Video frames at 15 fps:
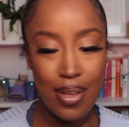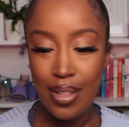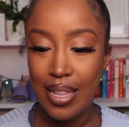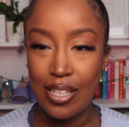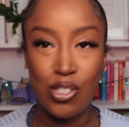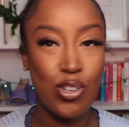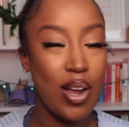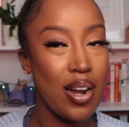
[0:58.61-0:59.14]

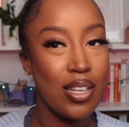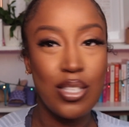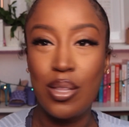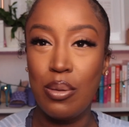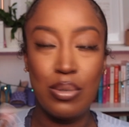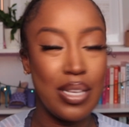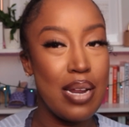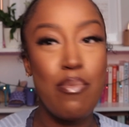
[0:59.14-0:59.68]
Let's try not to
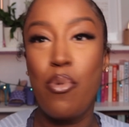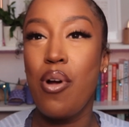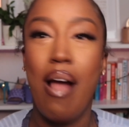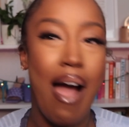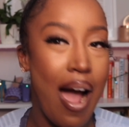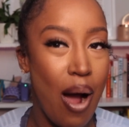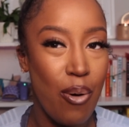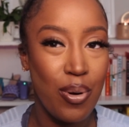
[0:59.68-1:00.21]
lose any more
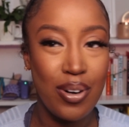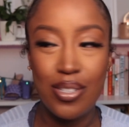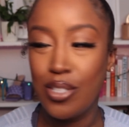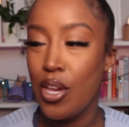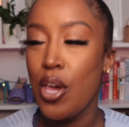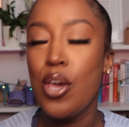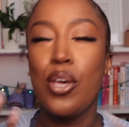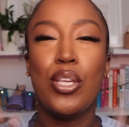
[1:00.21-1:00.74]

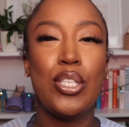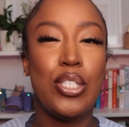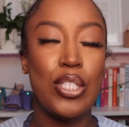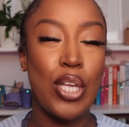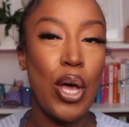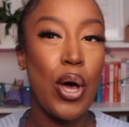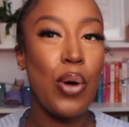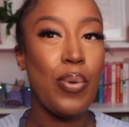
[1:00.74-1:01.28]
hours.
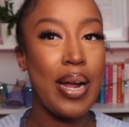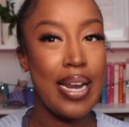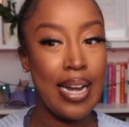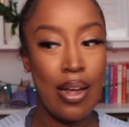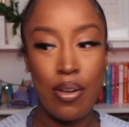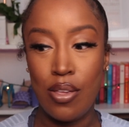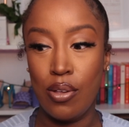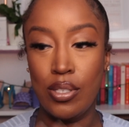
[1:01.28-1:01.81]
So right
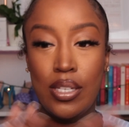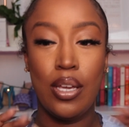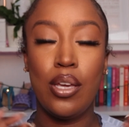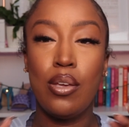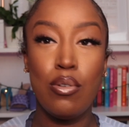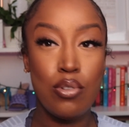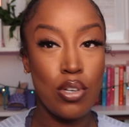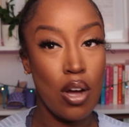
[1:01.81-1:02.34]
now you'll see a
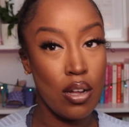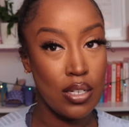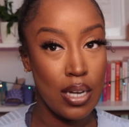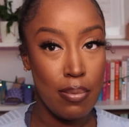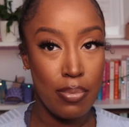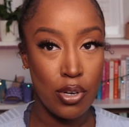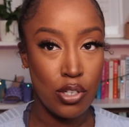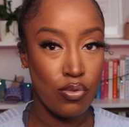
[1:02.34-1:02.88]
huge
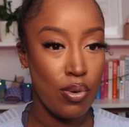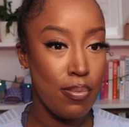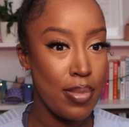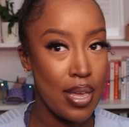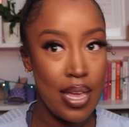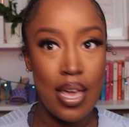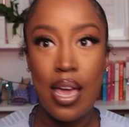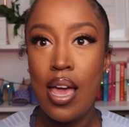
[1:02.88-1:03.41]
content push from
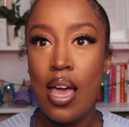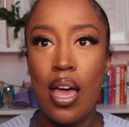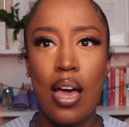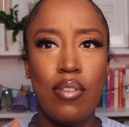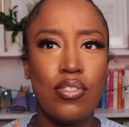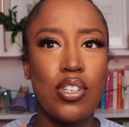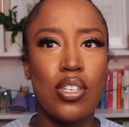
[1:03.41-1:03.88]
me of